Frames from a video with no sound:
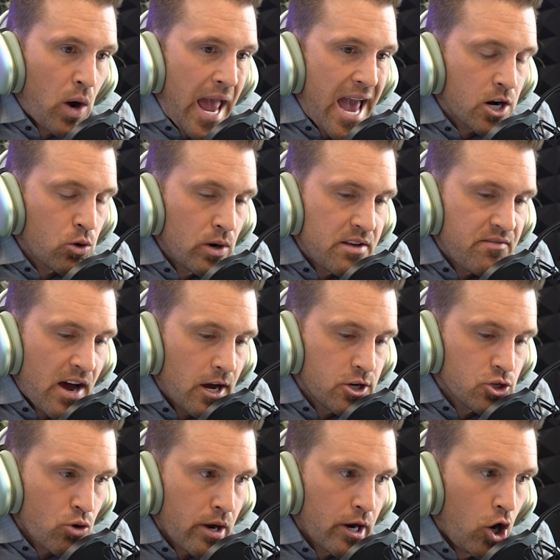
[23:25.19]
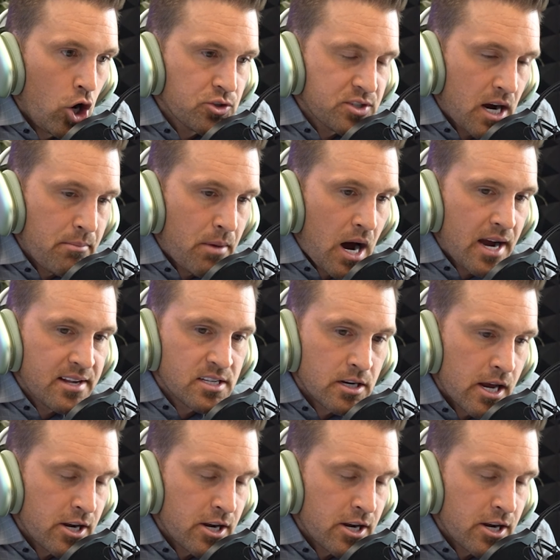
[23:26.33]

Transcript: why equity values are at all-time highs and